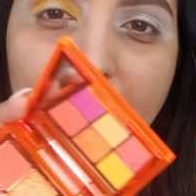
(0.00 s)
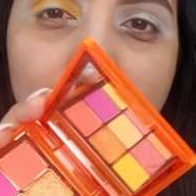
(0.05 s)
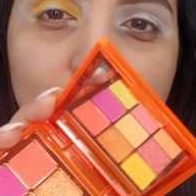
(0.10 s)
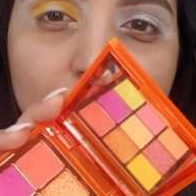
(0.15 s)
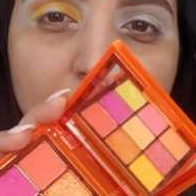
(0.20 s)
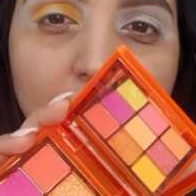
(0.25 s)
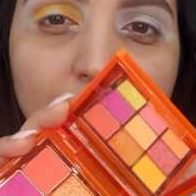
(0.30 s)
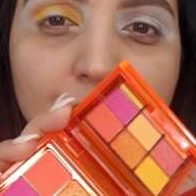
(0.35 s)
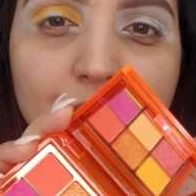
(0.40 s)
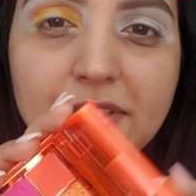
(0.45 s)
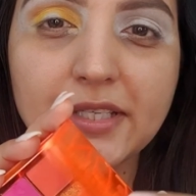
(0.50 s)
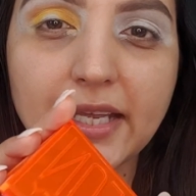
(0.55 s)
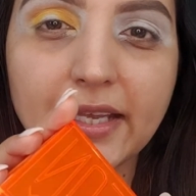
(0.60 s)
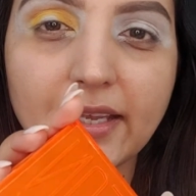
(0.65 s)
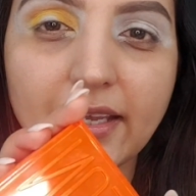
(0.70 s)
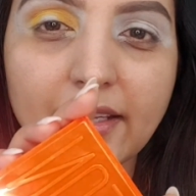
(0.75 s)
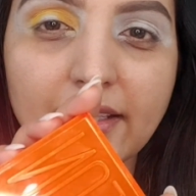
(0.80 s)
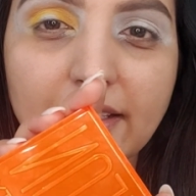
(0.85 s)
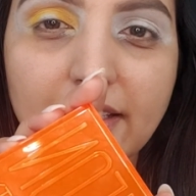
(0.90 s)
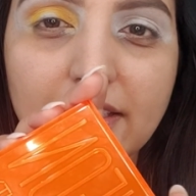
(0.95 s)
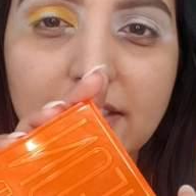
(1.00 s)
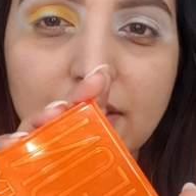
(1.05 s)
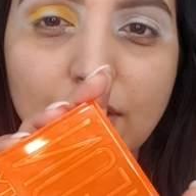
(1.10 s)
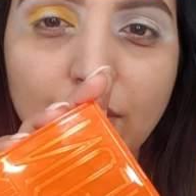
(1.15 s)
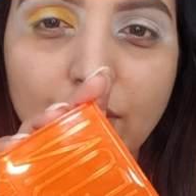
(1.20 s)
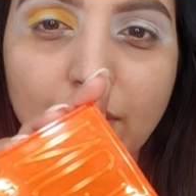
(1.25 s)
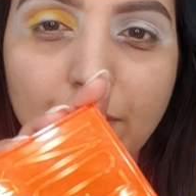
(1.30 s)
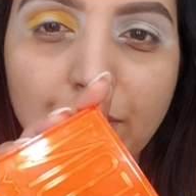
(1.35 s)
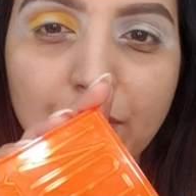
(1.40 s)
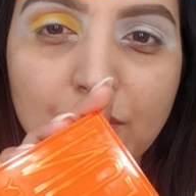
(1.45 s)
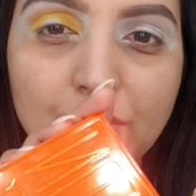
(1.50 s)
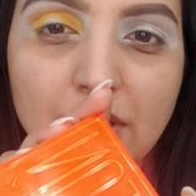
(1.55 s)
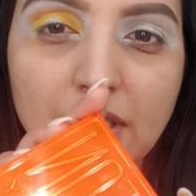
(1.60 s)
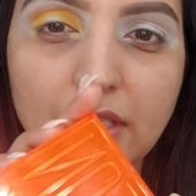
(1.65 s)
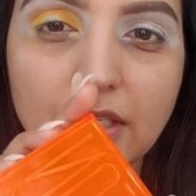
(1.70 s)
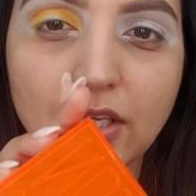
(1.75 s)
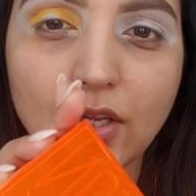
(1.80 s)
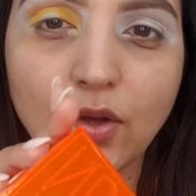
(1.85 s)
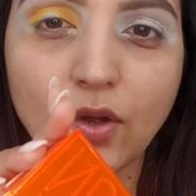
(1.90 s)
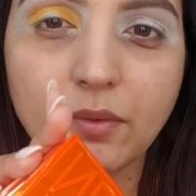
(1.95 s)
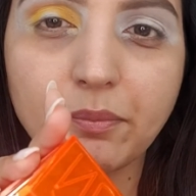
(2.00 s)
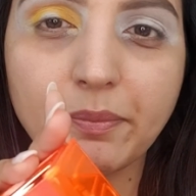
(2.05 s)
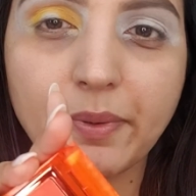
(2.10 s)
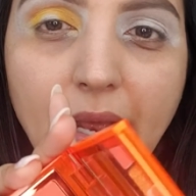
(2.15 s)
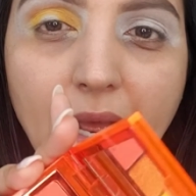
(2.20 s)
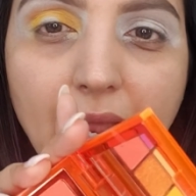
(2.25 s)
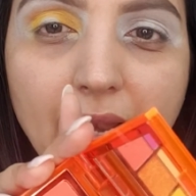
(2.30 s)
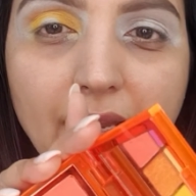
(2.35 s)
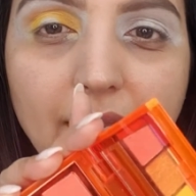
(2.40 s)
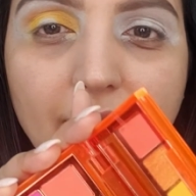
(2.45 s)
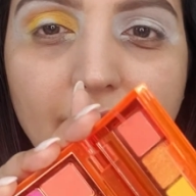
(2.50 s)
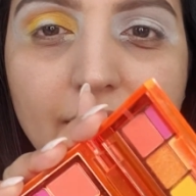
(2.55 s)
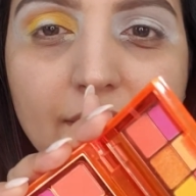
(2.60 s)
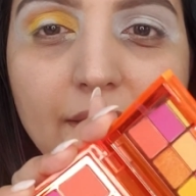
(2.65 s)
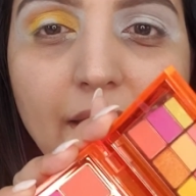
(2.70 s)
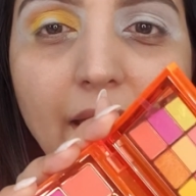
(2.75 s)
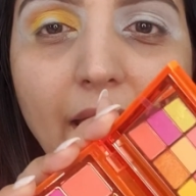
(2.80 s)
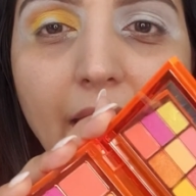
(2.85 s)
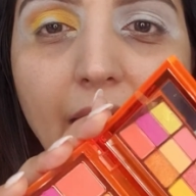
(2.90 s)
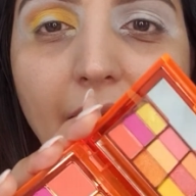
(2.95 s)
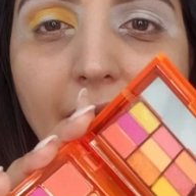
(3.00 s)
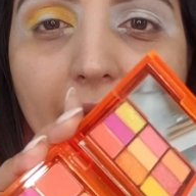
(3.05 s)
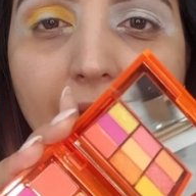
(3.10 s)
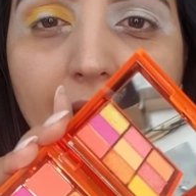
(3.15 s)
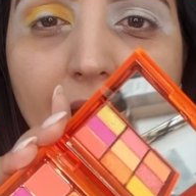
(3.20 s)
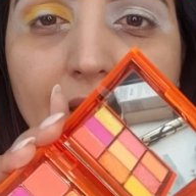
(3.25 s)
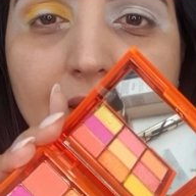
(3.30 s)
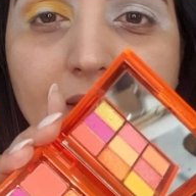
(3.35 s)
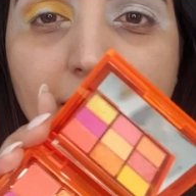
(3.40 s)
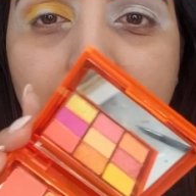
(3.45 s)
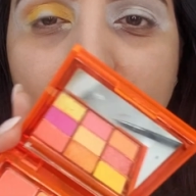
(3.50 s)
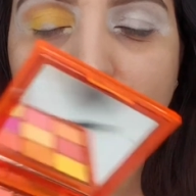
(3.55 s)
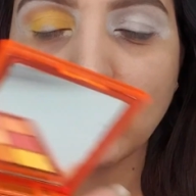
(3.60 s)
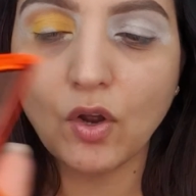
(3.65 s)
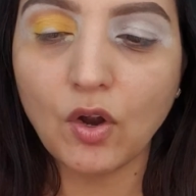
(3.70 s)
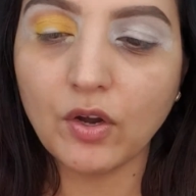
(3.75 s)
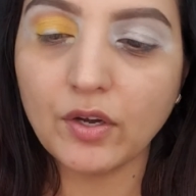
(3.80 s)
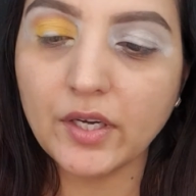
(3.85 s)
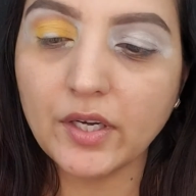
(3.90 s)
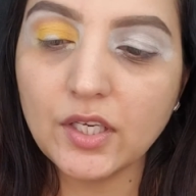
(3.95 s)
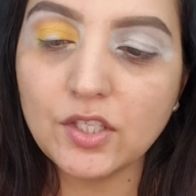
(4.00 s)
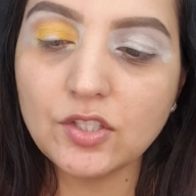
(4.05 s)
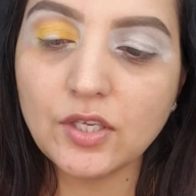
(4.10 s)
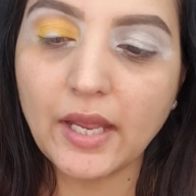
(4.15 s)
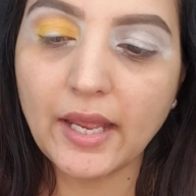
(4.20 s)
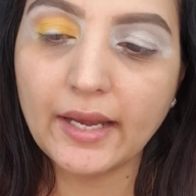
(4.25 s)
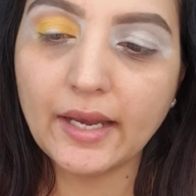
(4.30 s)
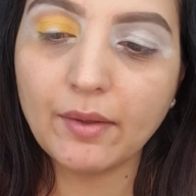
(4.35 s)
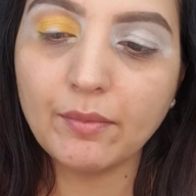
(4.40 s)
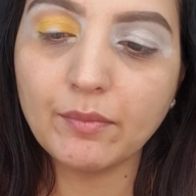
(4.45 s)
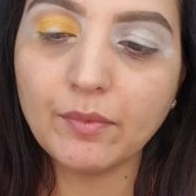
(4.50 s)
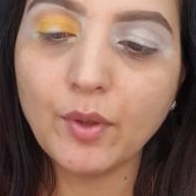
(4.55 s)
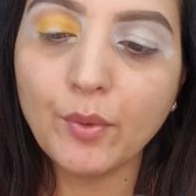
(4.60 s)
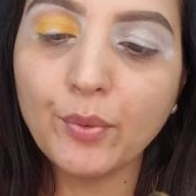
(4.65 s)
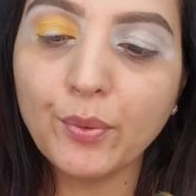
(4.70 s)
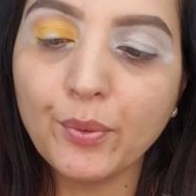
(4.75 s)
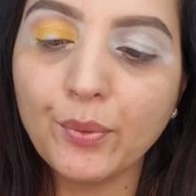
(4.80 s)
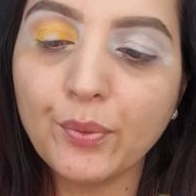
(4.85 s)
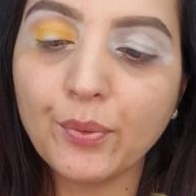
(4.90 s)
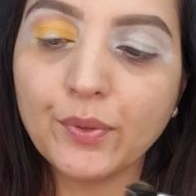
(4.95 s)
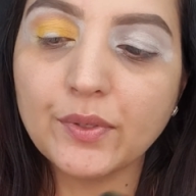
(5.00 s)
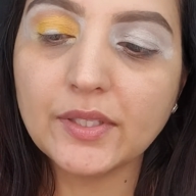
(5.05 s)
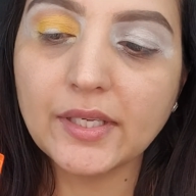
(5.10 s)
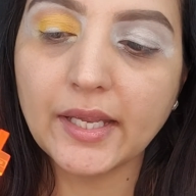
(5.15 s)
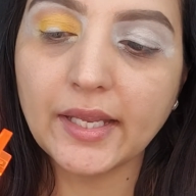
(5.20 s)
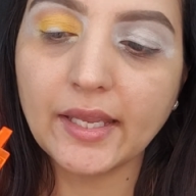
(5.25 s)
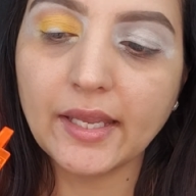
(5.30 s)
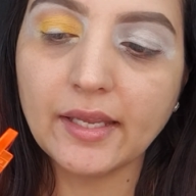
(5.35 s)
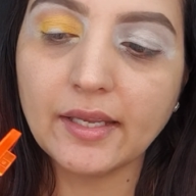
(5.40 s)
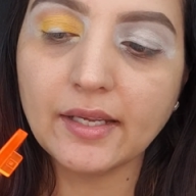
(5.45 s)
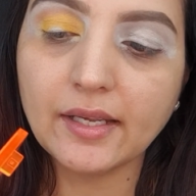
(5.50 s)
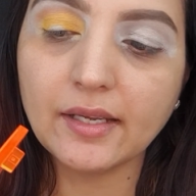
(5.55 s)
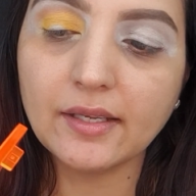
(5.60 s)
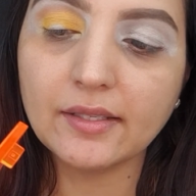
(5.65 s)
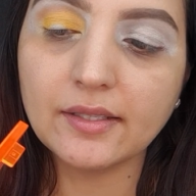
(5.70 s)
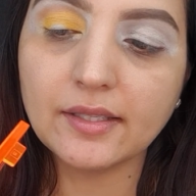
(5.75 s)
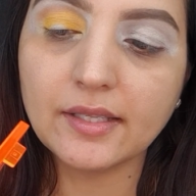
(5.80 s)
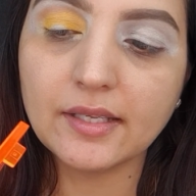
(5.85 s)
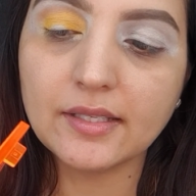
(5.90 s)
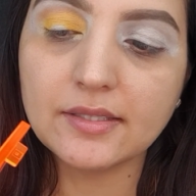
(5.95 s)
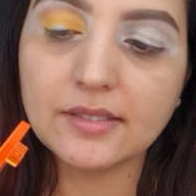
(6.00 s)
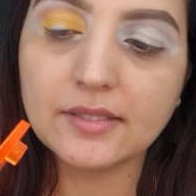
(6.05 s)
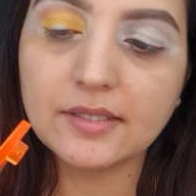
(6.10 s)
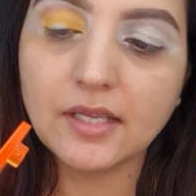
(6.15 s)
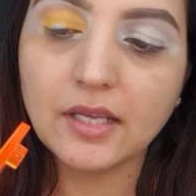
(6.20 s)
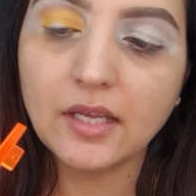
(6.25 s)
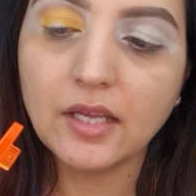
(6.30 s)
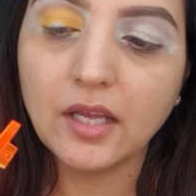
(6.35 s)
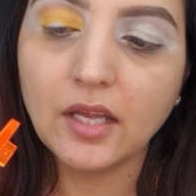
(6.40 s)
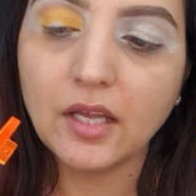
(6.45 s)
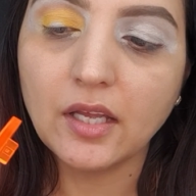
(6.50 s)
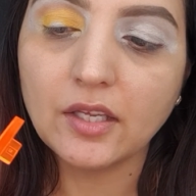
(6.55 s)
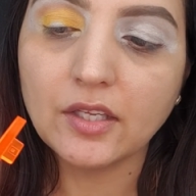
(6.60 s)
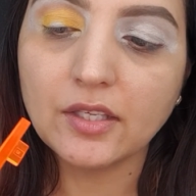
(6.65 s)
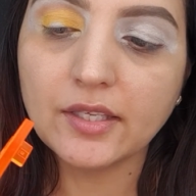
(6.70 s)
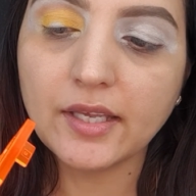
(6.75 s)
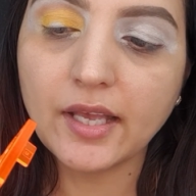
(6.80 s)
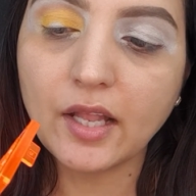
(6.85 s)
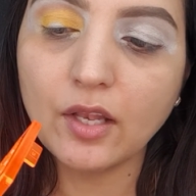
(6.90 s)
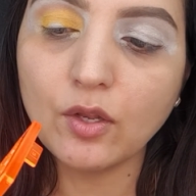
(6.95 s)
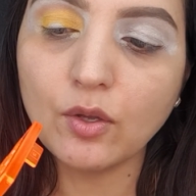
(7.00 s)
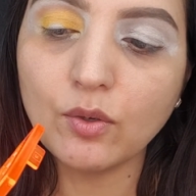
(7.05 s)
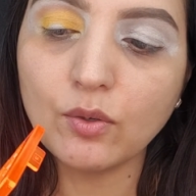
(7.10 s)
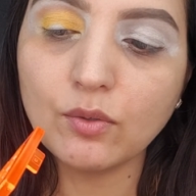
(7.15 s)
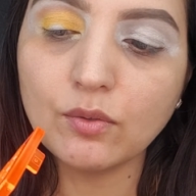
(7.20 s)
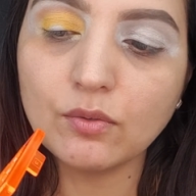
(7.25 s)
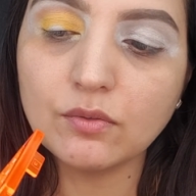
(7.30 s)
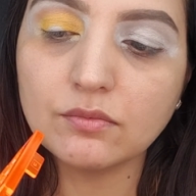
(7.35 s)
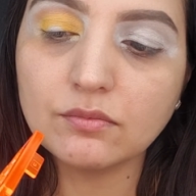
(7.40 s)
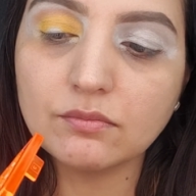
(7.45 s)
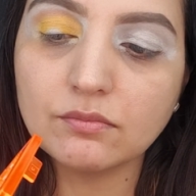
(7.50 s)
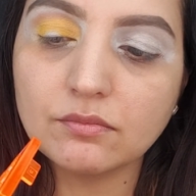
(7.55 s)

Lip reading: So now I'm taking this Huda Beauty Neon palette and in orange, and I'm taking this yellow